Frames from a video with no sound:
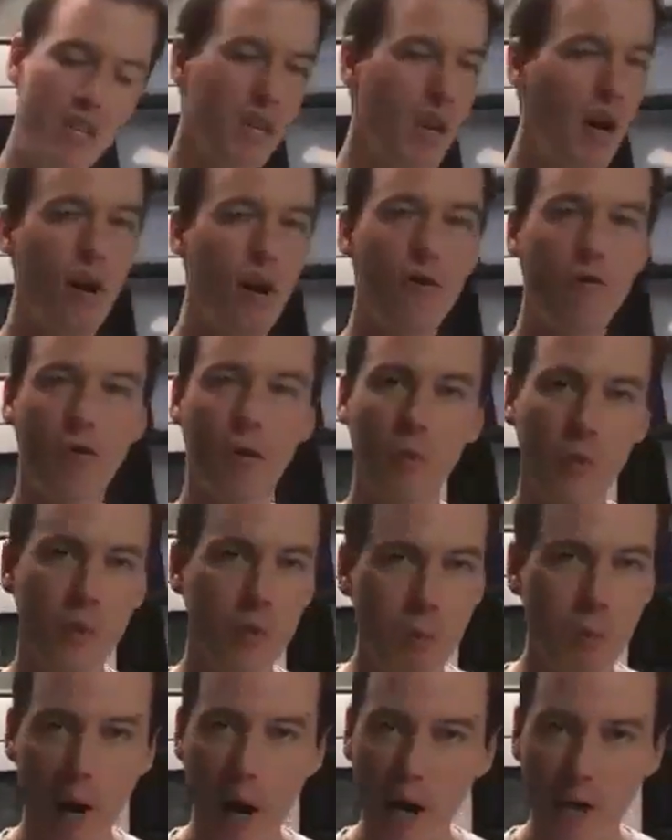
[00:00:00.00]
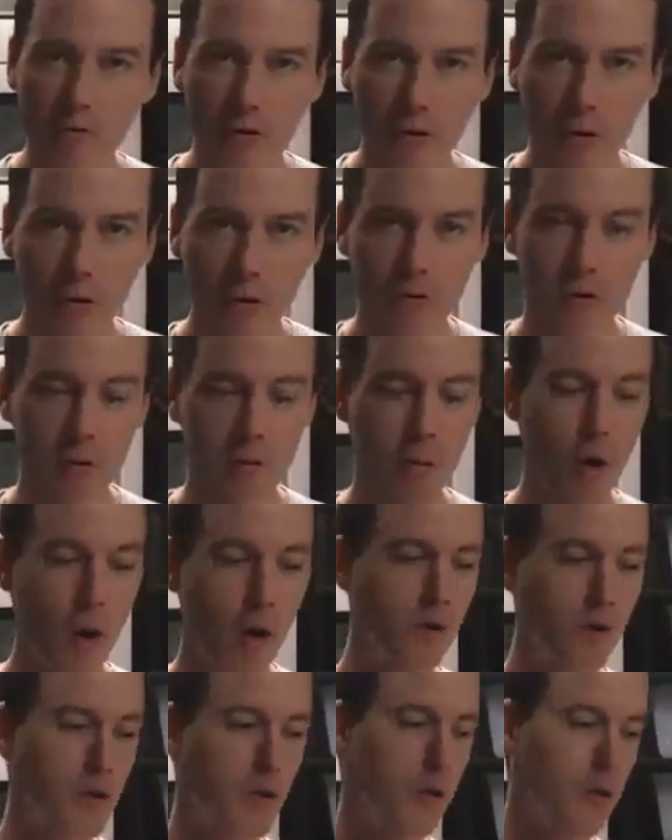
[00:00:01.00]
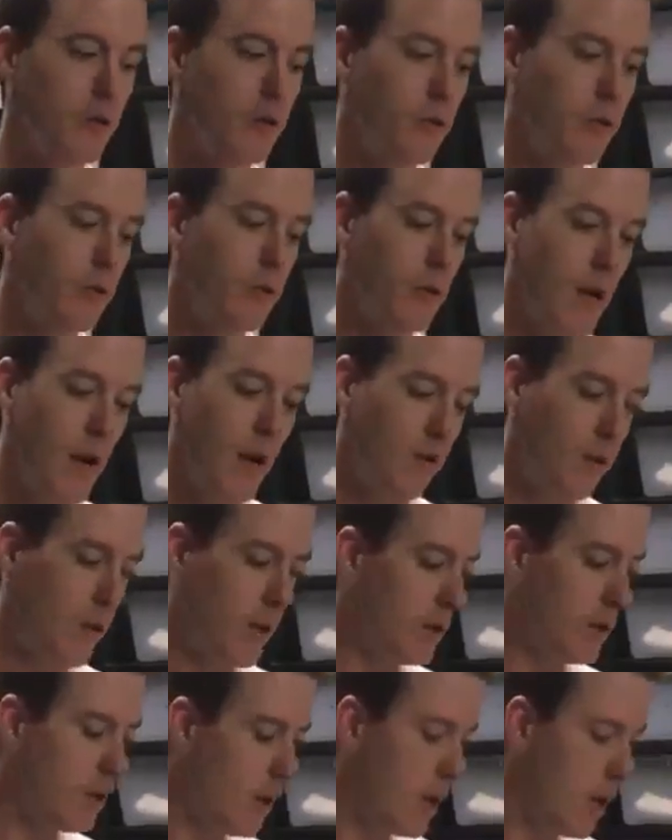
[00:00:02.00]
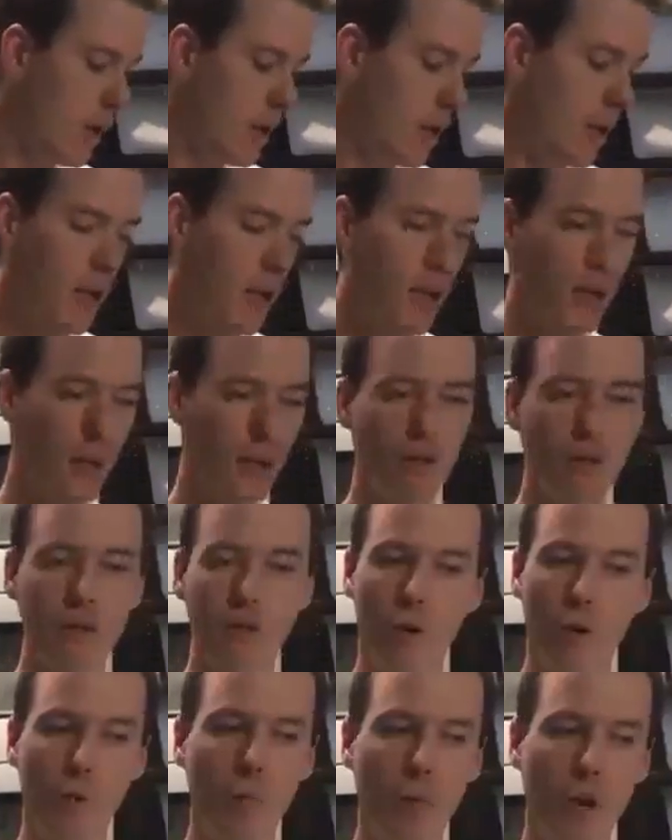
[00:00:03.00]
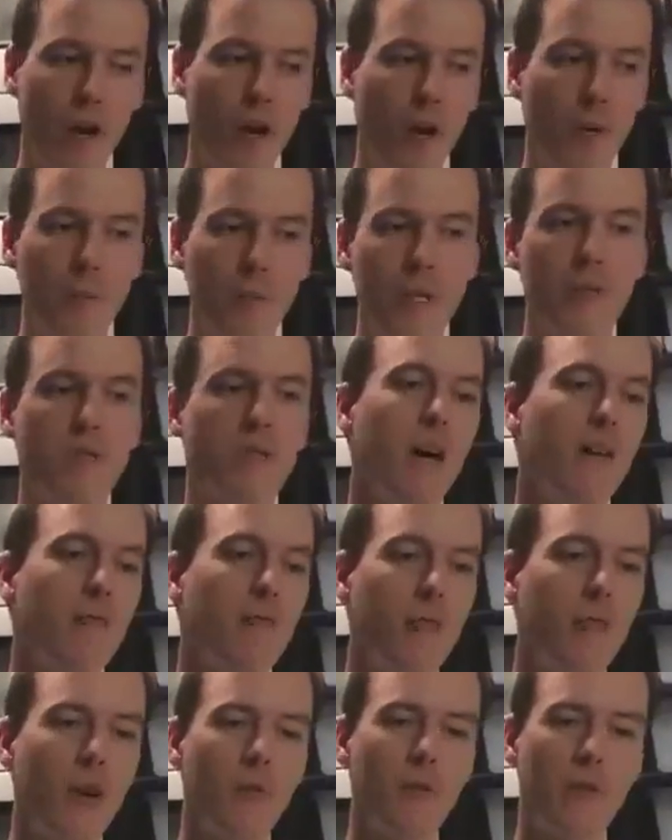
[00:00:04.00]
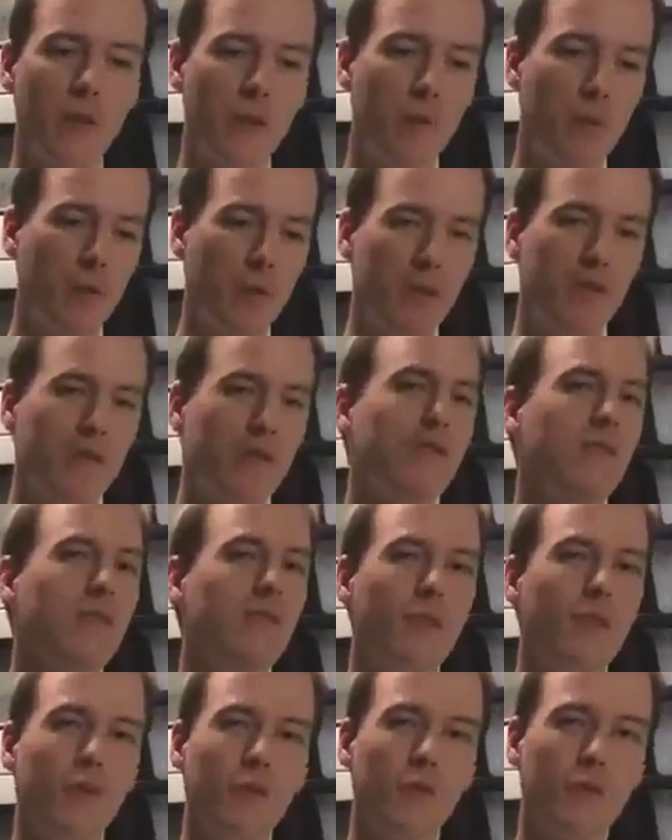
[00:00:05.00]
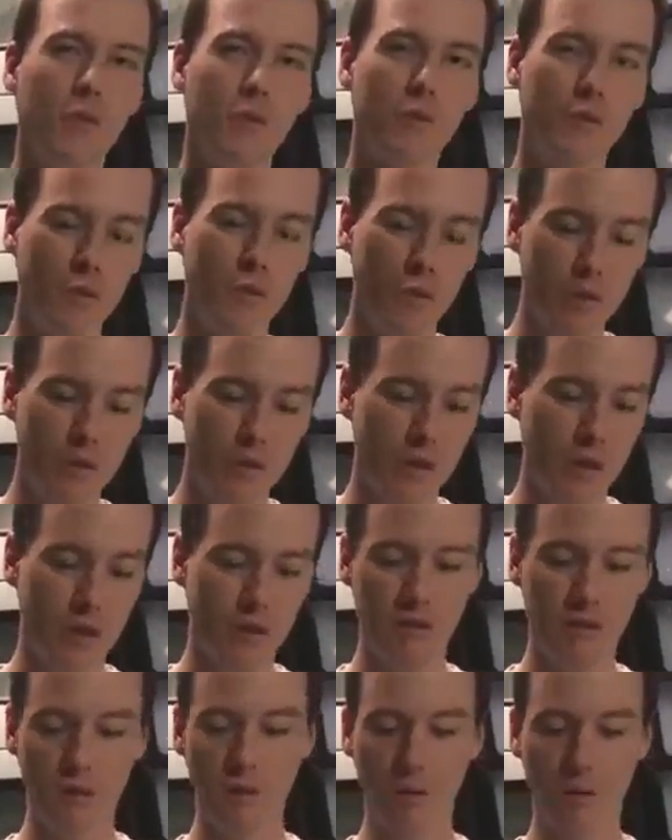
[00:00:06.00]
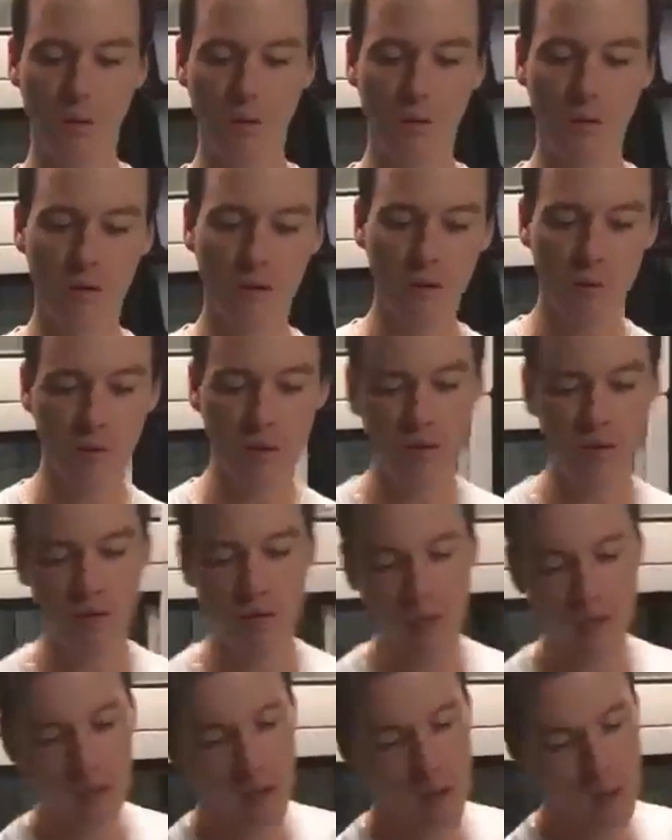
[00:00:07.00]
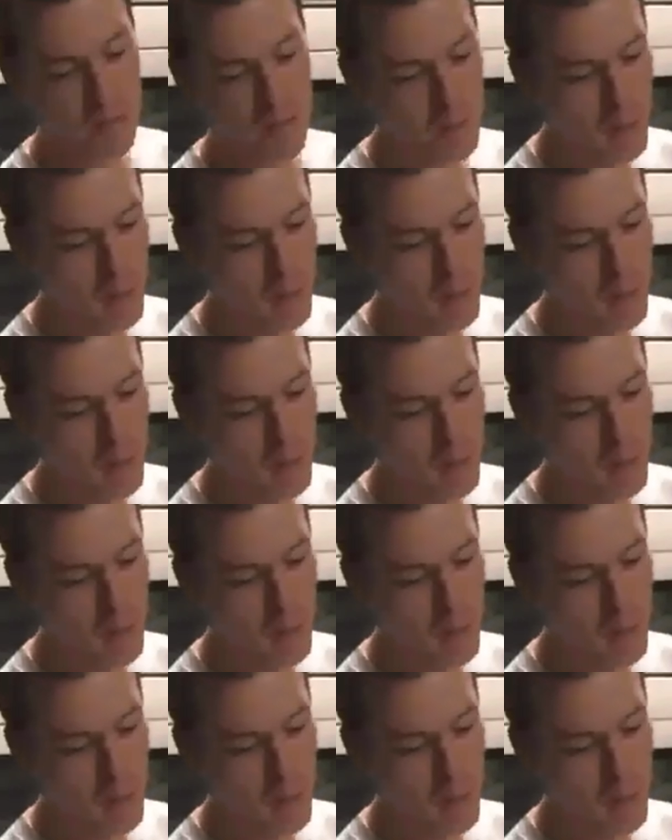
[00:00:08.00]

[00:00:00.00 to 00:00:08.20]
careful, be mindful of small children around it, and you know, by all means, have fun with it, but you know, don't do anything stupid with it because that comes